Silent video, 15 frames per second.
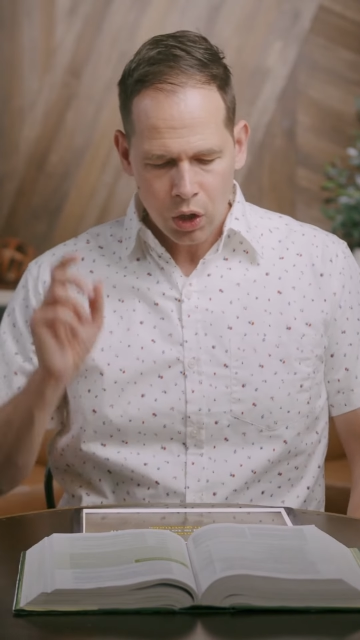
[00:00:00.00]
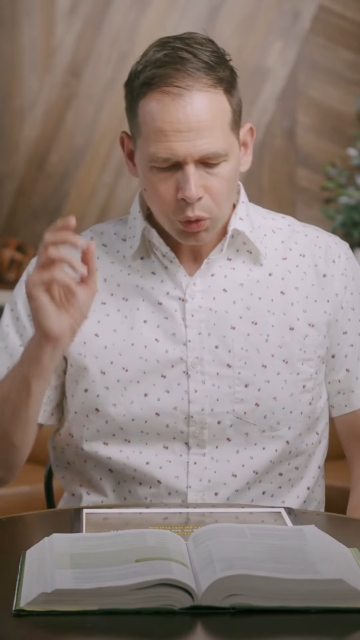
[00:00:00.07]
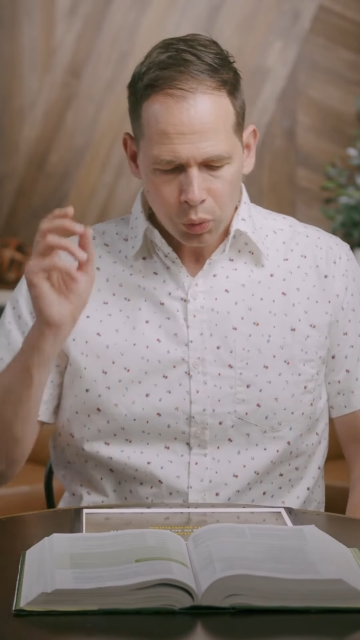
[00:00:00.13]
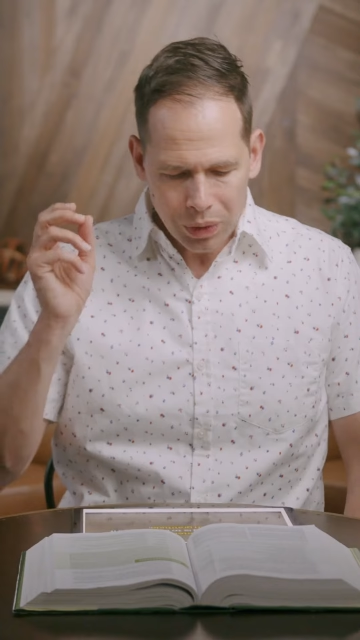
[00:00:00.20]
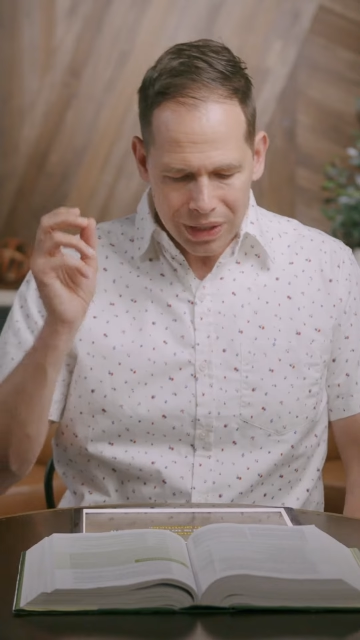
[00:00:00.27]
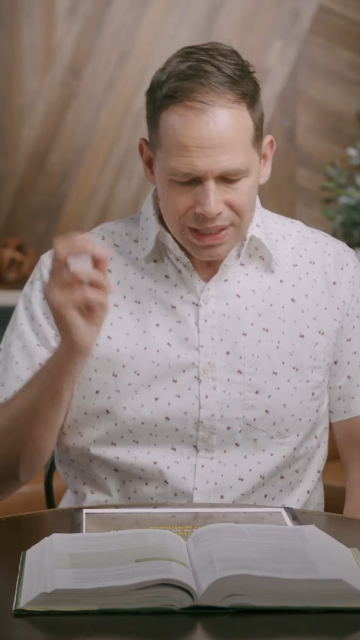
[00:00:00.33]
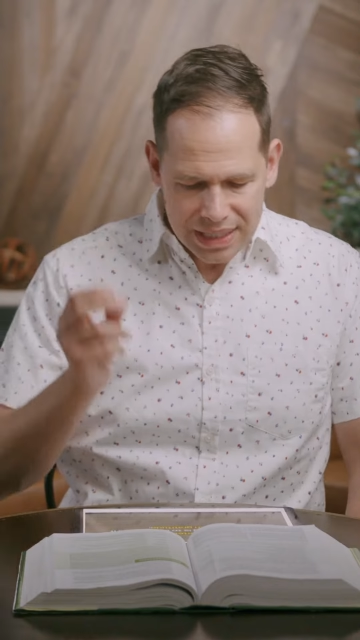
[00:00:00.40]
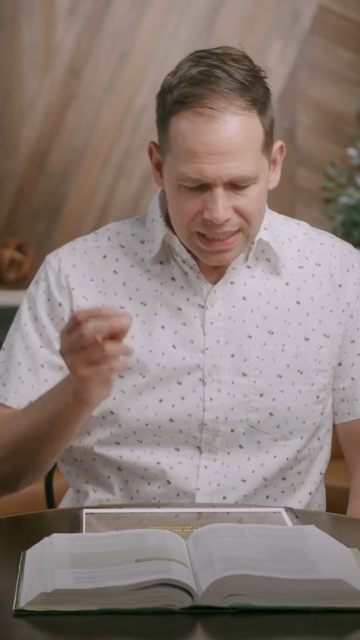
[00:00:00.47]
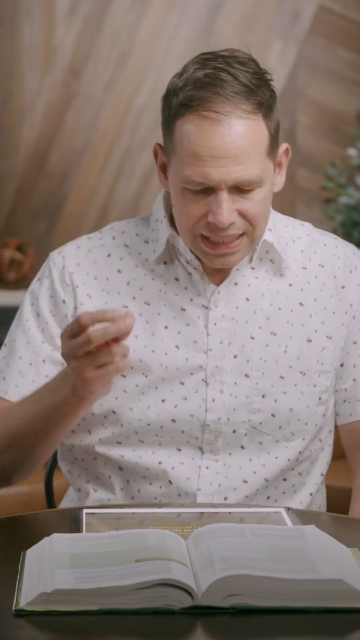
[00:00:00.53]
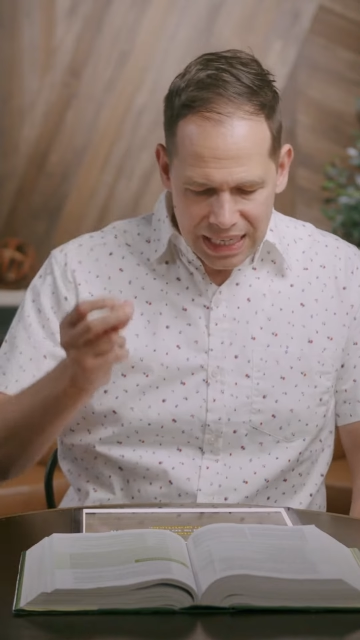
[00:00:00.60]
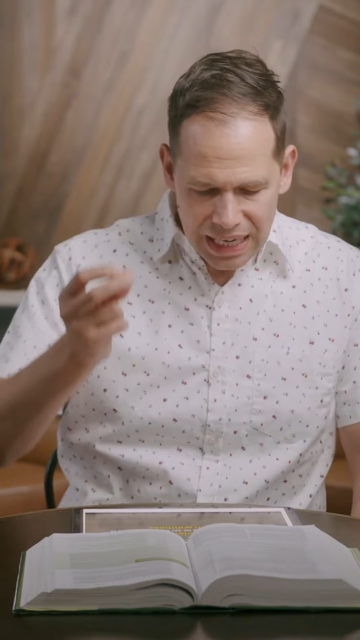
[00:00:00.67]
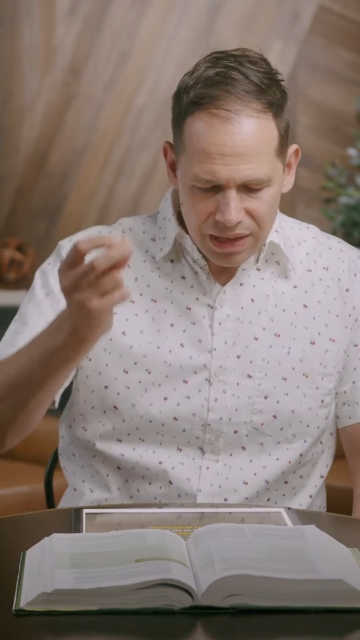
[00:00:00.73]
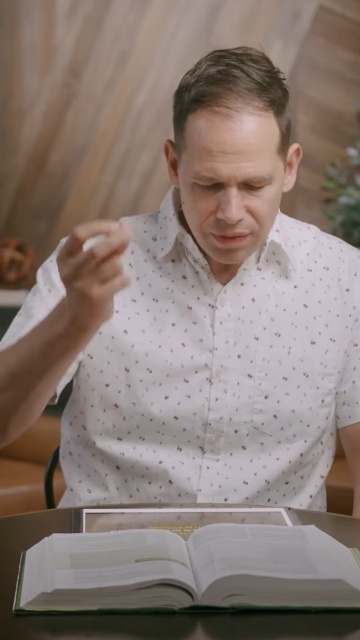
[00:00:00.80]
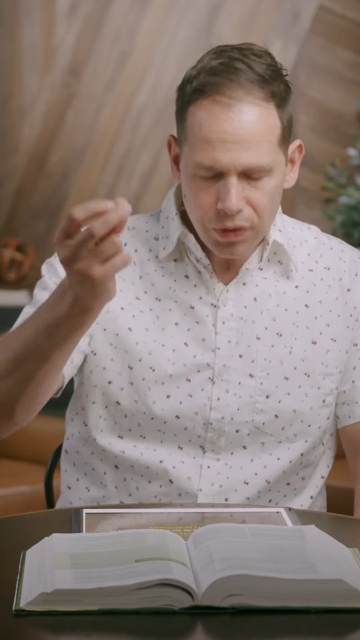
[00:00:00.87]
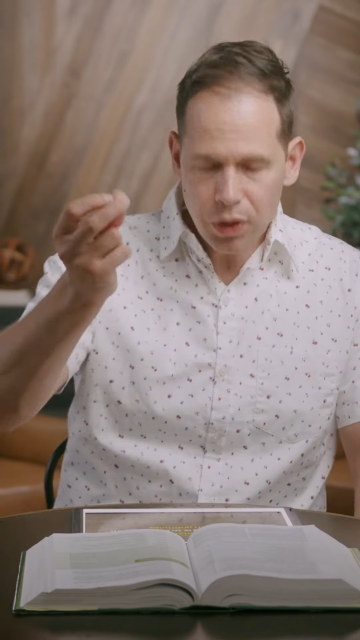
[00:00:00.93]

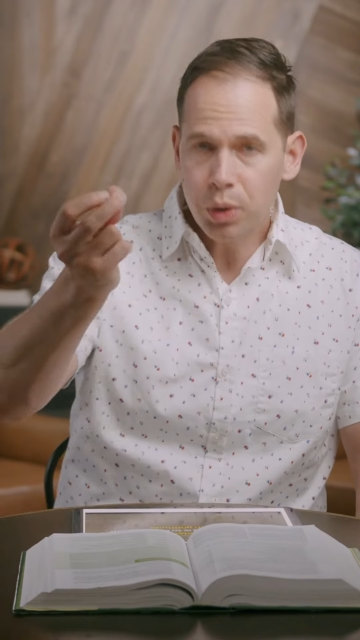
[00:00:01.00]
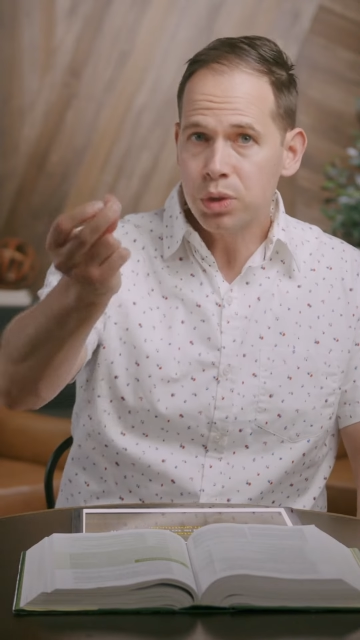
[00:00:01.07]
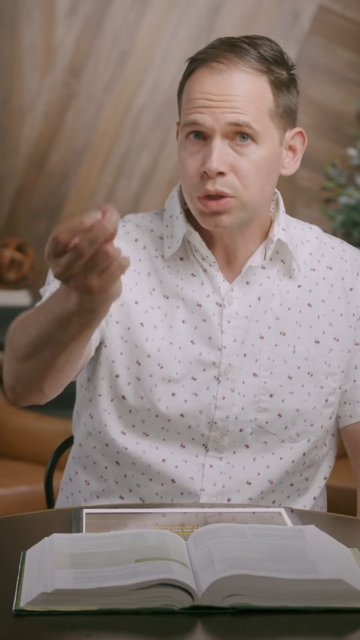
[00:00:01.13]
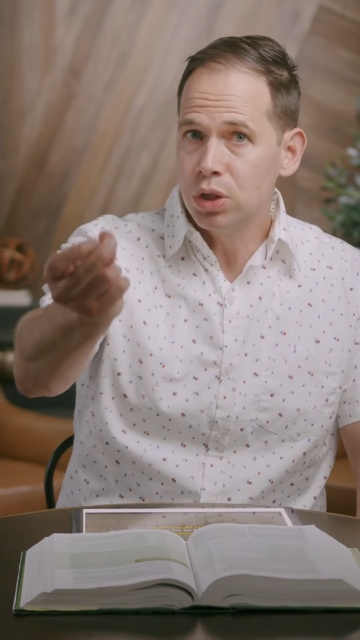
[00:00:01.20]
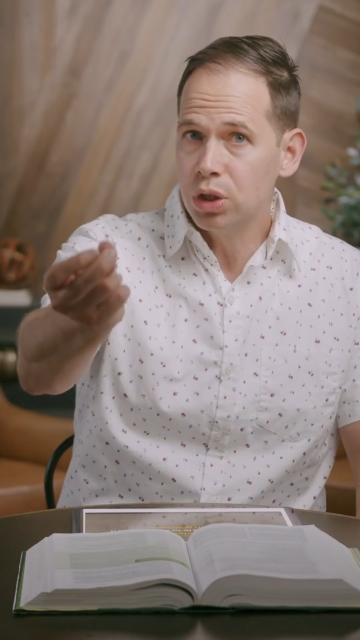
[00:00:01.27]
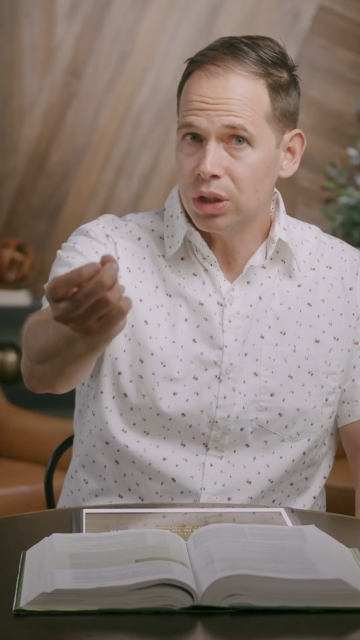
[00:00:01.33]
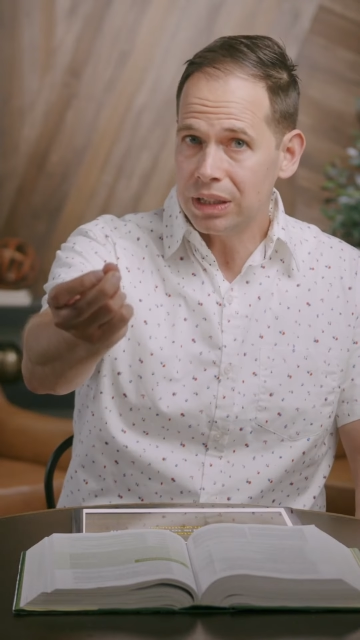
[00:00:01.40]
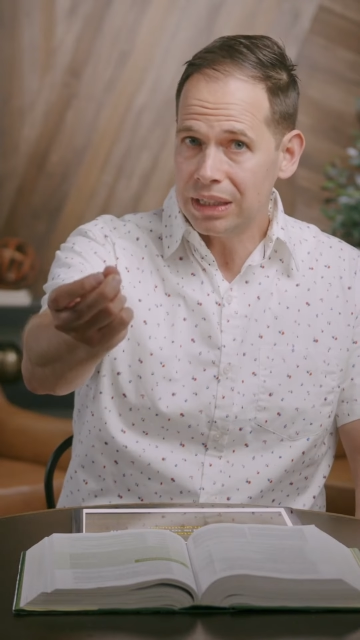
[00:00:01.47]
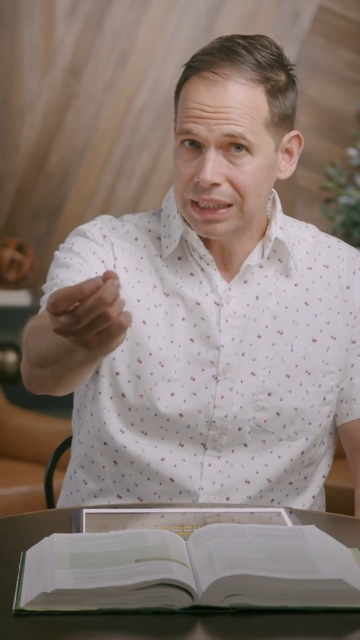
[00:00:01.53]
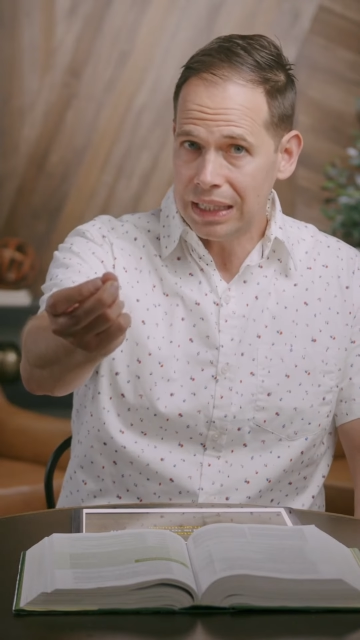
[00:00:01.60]
Receive those good